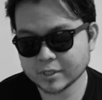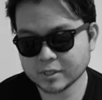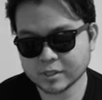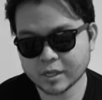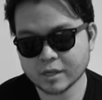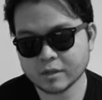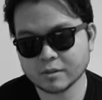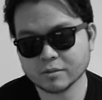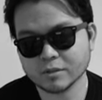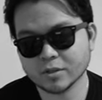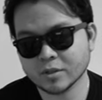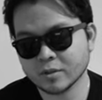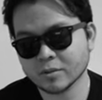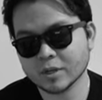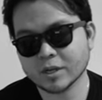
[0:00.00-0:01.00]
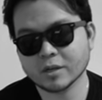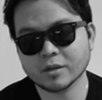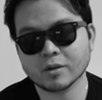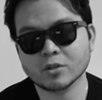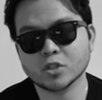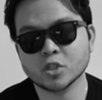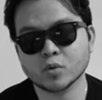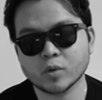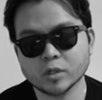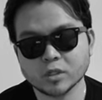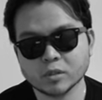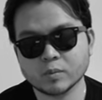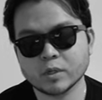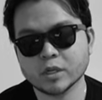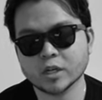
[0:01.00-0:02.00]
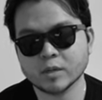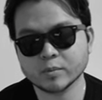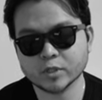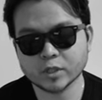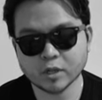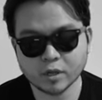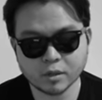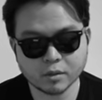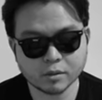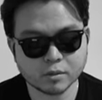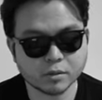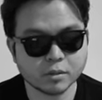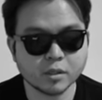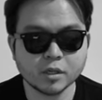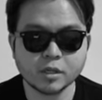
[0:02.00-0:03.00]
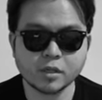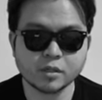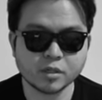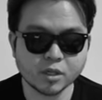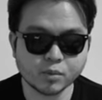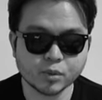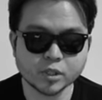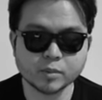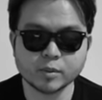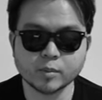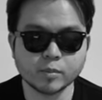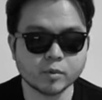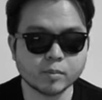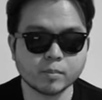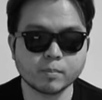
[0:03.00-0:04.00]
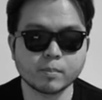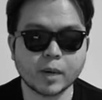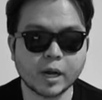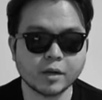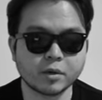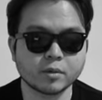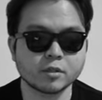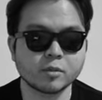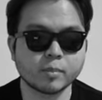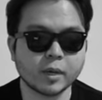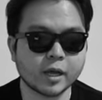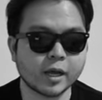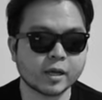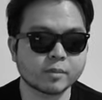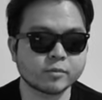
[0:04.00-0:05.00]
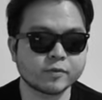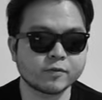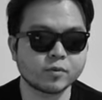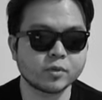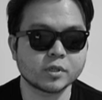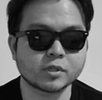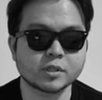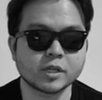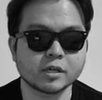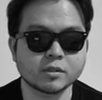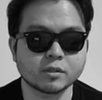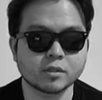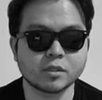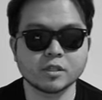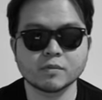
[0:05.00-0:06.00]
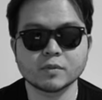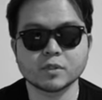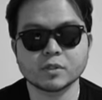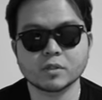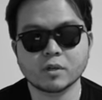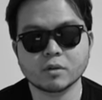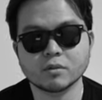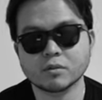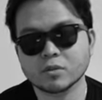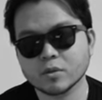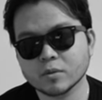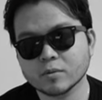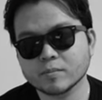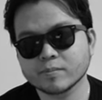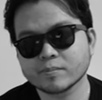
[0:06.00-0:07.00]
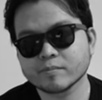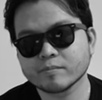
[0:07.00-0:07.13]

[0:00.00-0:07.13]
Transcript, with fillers: the sale, you don't get all the choices when it comes to colors. The rich people buy all the black before the sales didn't even start. So